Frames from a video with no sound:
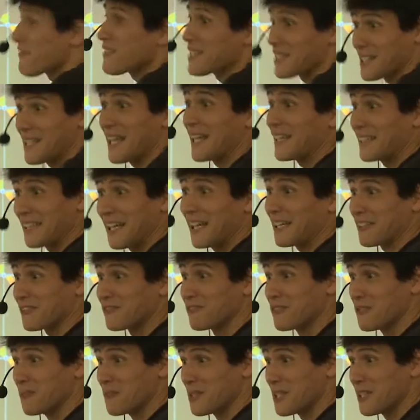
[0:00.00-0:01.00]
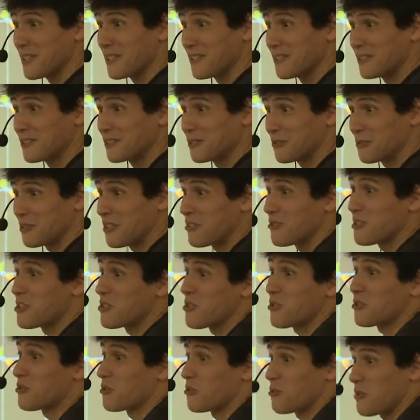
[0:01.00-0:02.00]
is like that for me. So there is
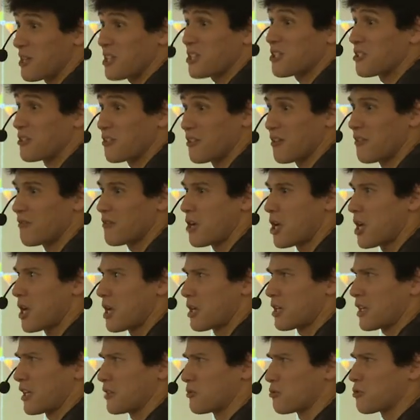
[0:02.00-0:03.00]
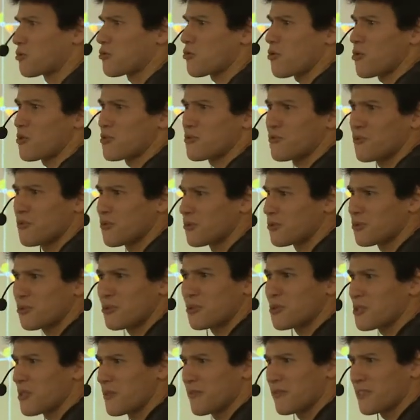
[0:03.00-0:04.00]
not a question of, can you transfer to
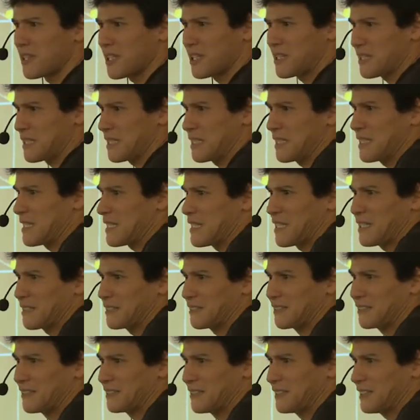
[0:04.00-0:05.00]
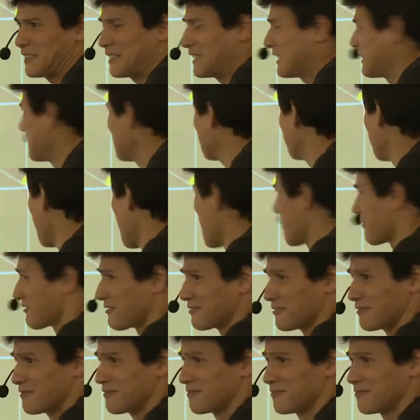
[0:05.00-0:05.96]
something else? This is math.